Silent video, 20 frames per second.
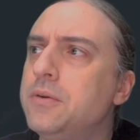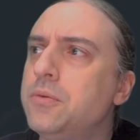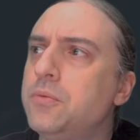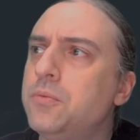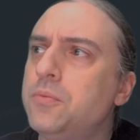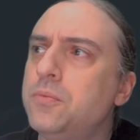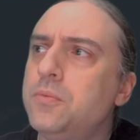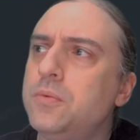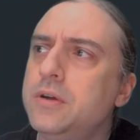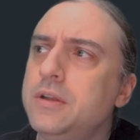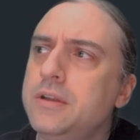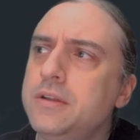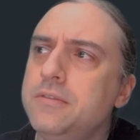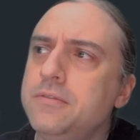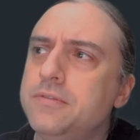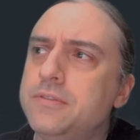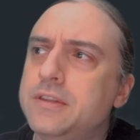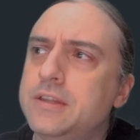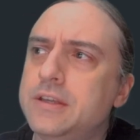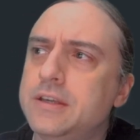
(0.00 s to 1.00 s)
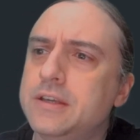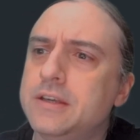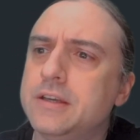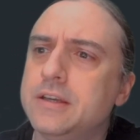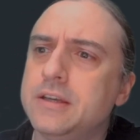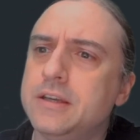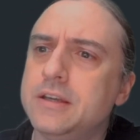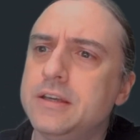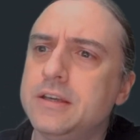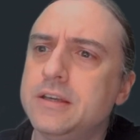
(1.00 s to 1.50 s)
One of the
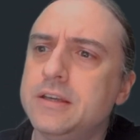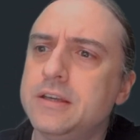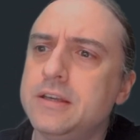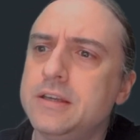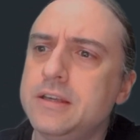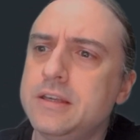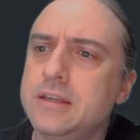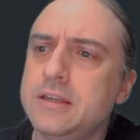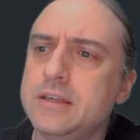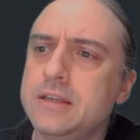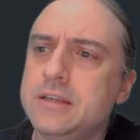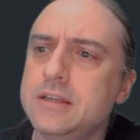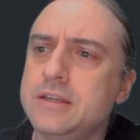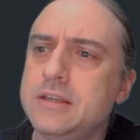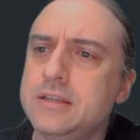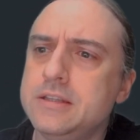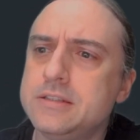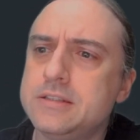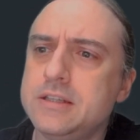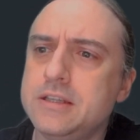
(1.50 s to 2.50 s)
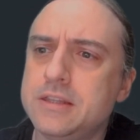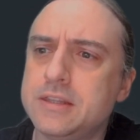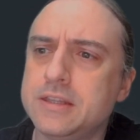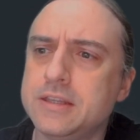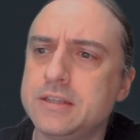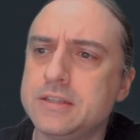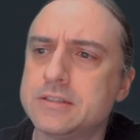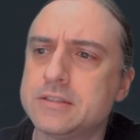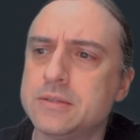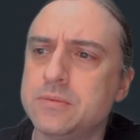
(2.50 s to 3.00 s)
easy
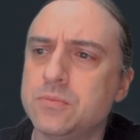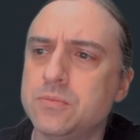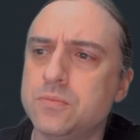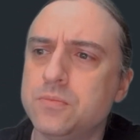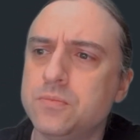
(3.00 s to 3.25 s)
things that